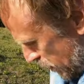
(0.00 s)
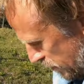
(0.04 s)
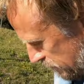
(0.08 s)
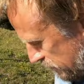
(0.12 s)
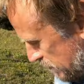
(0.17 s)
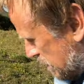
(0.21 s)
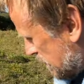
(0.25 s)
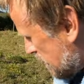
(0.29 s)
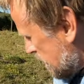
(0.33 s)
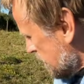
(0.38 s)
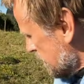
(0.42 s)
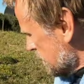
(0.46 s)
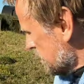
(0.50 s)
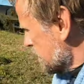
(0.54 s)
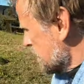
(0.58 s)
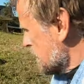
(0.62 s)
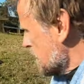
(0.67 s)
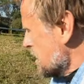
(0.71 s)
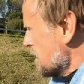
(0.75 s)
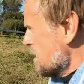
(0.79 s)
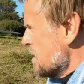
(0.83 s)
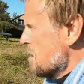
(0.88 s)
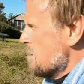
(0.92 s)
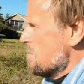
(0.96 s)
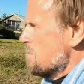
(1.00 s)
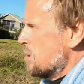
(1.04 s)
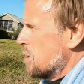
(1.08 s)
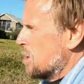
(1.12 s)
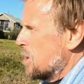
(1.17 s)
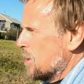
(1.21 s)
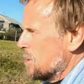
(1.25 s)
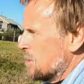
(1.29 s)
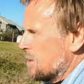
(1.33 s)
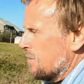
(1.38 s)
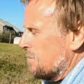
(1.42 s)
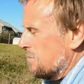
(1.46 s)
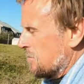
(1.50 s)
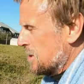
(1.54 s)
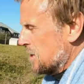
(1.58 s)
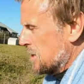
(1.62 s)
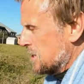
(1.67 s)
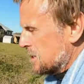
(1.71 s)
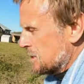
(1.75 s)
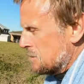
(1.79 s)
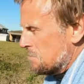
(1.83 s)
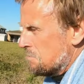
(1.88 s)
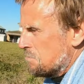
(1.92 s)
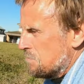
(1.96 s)
over here because of
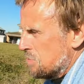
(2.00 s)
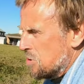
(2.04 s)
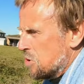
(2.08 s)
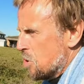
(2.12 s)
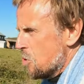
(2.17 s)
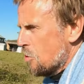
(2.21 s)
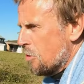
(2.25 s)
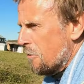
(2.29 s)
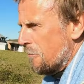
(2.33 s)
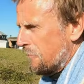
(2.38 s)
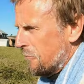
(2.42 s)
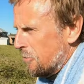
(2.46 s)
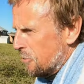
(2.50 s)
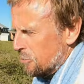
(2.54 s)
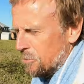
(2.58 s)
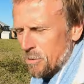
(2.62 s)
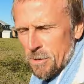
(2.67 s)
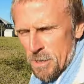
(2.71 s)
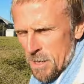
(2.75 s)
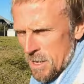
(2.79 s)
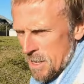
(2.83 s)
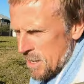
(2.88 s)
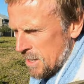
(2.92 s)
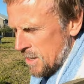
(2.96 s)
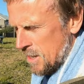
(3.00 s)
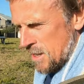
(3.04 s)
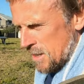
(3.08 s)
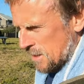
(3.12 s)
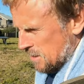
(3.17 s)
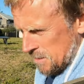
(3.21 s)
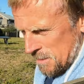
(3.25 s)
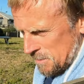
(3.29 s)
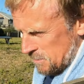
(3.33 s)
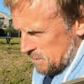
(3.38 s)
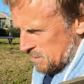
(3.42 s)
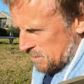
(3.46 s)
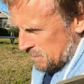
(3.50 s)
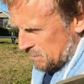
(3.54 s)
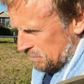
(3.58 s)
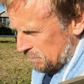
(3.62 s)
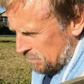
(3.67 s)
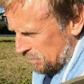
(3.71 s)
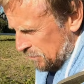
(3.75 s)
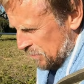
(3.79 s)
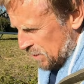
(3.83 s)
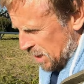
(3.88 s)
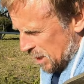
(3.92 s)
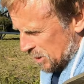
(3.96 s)
this beautiful
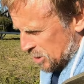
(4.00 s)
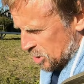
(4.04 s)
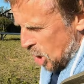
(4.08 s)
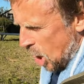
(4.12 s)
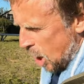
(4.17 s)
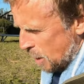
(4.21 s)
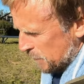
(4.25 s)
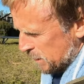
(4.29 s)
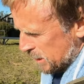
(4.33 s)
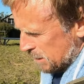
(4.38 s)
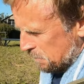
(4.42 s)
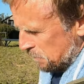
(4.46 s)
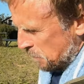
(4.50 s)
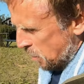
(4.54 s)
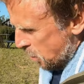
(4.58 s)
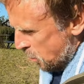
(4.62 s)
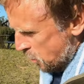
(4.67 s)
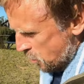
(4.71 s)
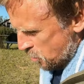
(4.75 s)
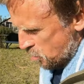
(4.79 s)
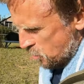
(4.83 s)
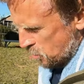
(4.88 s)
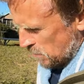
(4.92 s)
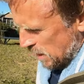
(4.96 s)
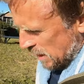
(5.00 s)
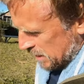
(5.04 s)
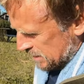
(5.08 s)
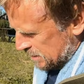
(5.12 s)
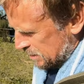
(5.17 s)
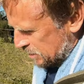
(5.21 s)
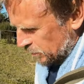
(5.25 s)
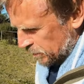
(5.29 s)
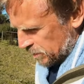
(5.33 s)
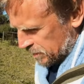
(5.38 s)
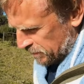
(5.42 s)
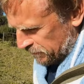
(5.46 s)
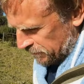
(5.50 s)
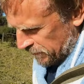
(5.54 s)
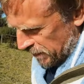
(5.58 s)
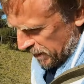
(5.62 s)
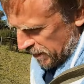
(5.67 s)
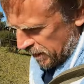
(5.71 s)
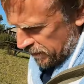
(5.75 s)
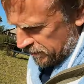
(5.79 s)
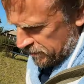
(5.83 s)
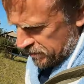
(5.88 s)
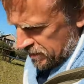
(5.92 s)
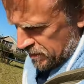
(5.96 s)
atomic poo that still
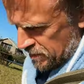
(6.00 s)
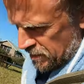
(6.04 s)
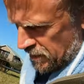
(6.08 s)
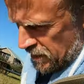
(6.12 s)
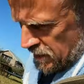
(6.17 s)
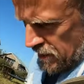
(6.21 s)
survives.